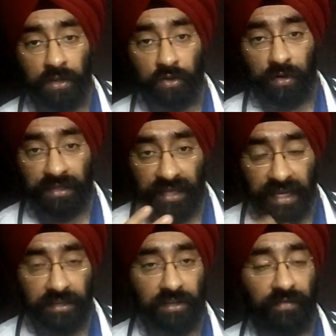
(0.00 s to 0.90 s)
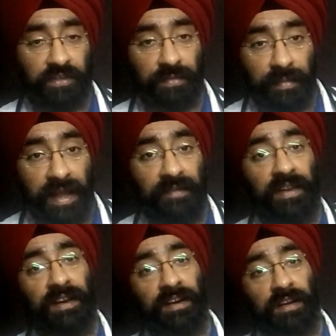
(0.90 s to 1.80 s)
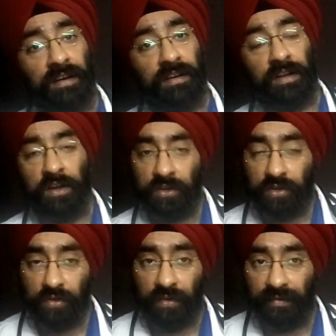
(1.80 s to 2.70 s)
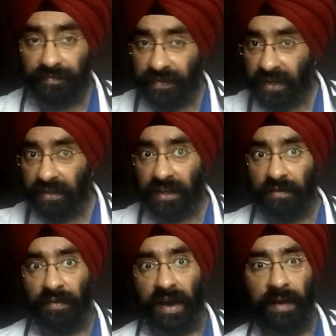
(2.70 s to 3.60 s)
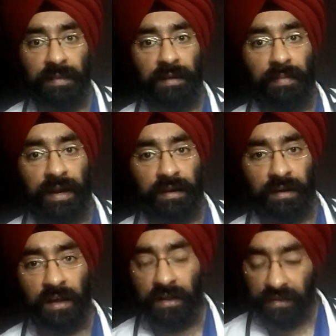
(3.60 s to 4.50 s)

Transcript: Your sense of smell will return. So you will feel the environment better.